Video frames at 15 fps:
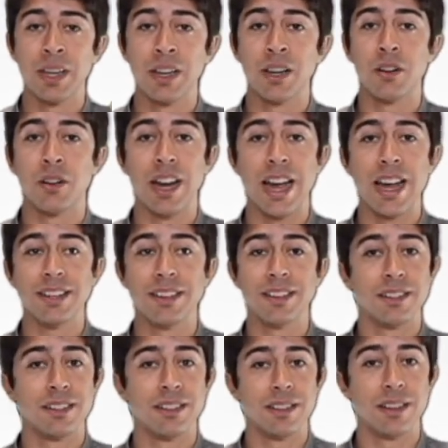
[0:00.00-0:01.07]
create
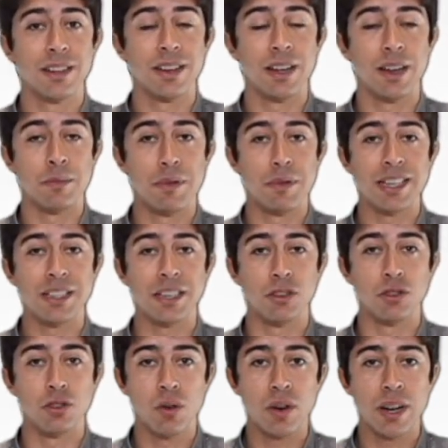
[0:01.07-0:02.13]
a basic
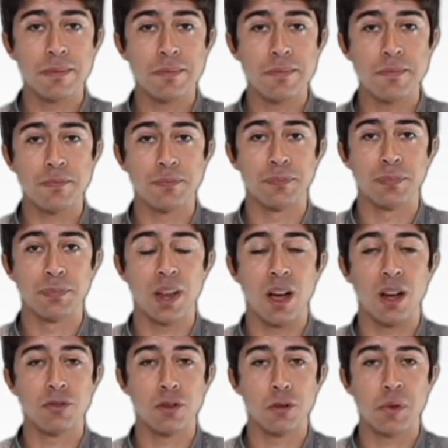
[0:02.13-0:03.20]
drawing
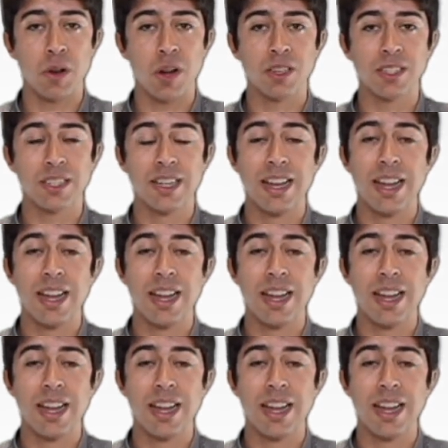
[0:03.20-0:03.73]
of your part,